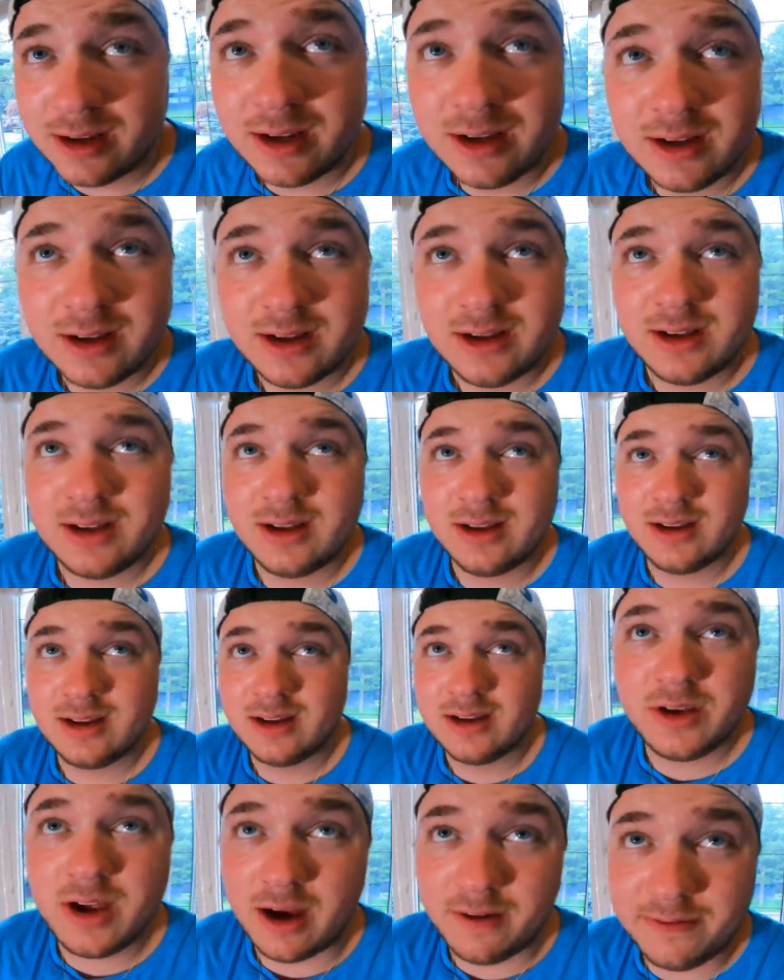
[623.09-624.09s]
Yes, Jake.
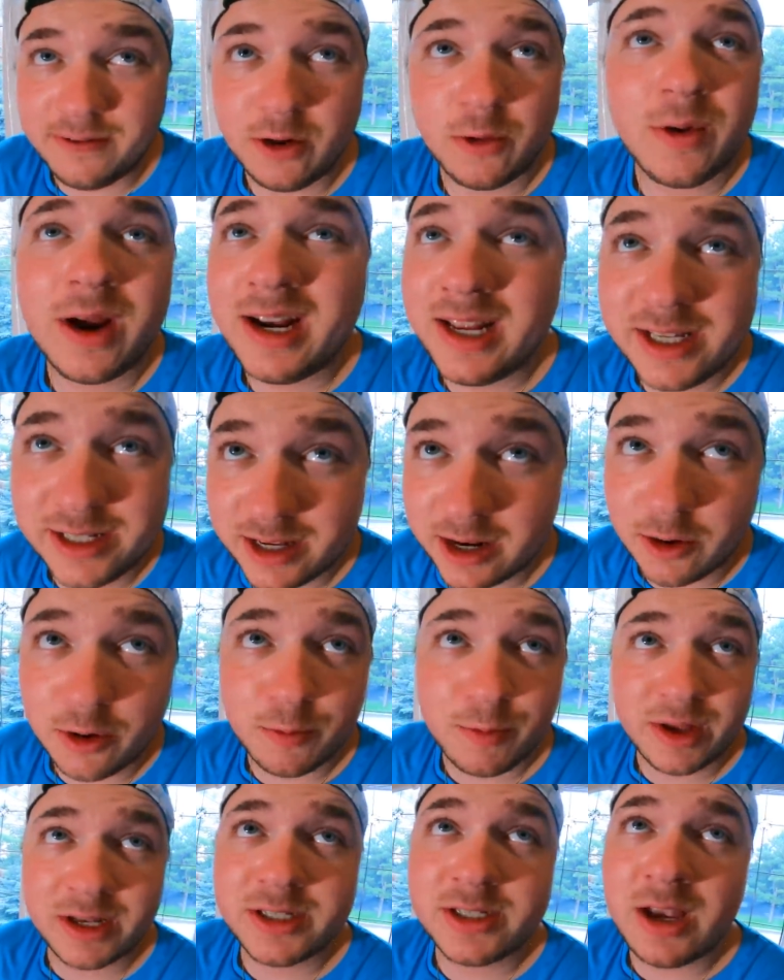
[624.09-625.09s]
We got Phil, right? He's in
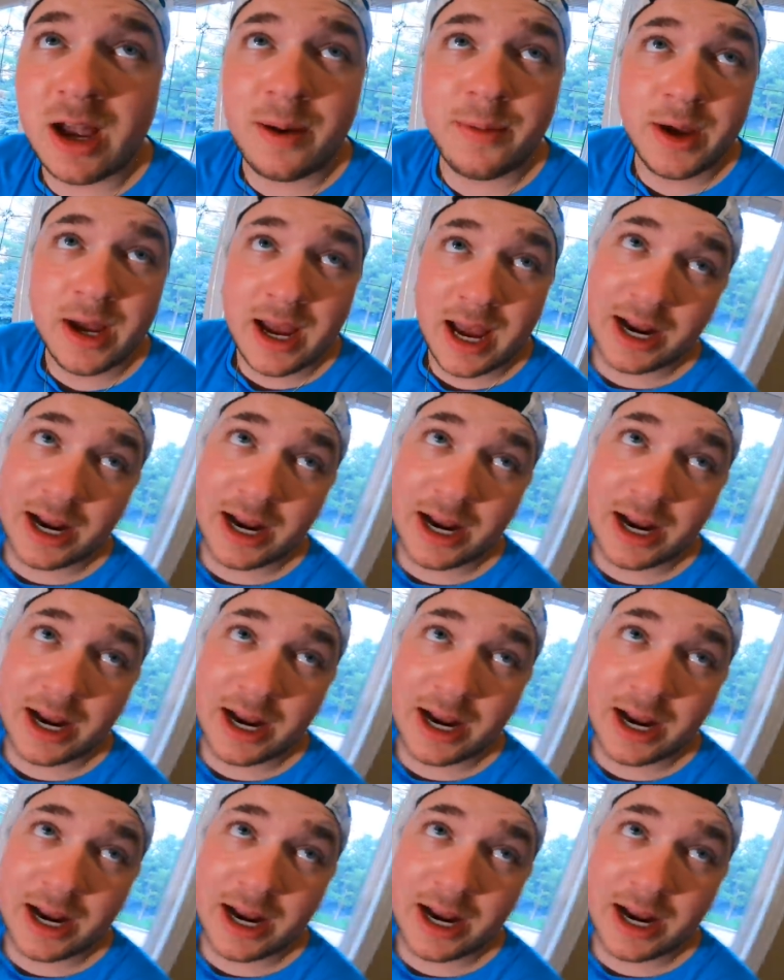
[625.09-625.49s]
our pit stop.